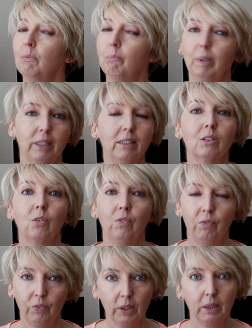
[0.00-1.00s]
but it's
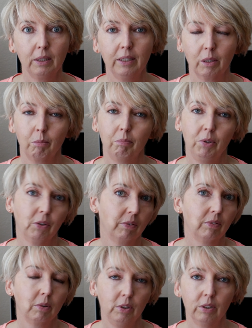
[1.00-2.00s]
filling up
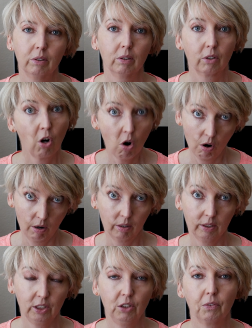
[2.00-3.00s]
your card.
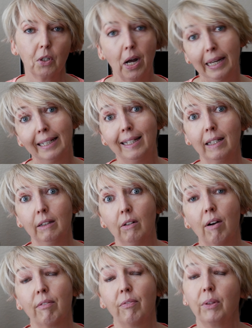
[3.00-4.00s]
You've got to get it
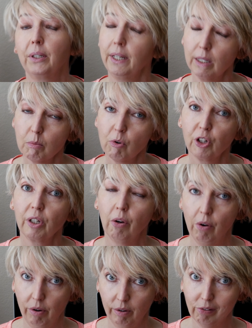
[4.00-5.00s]
off the camera
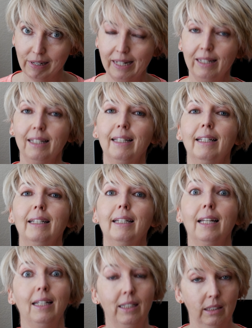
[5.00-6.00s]
card
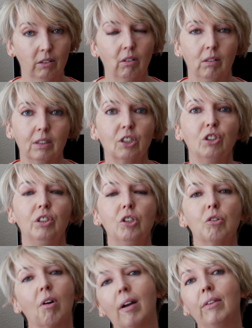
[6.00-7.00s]
and onto
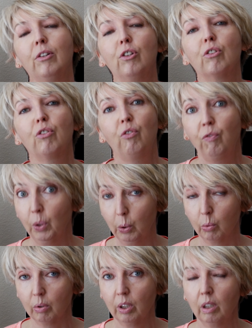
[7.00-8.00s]
either your
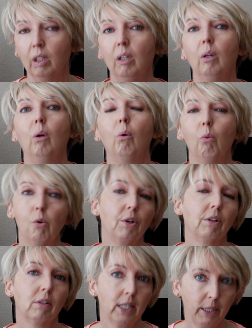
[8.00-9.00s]
phone or
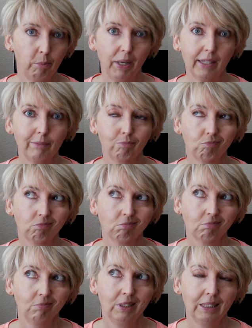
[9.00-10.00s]
your iPad.
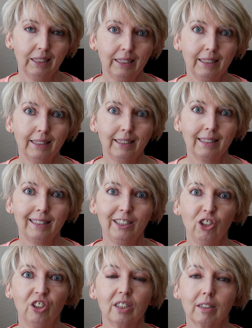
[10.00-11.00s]
And then
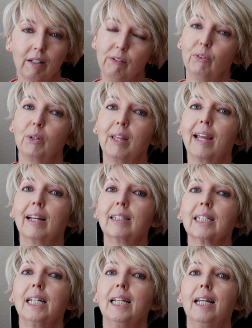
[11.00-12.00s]
you discover
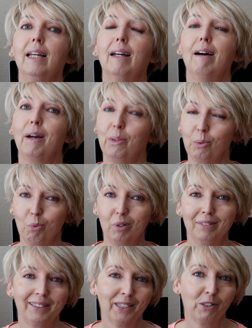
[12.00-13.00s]
that either one
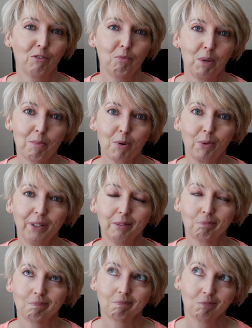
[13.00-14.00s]
is out of memory.
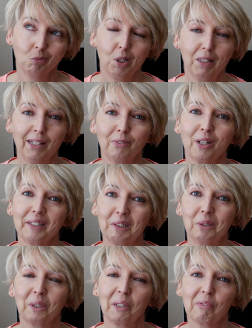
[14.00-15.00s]
Well, I've got
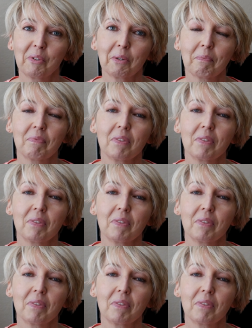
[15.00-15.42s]
you covered.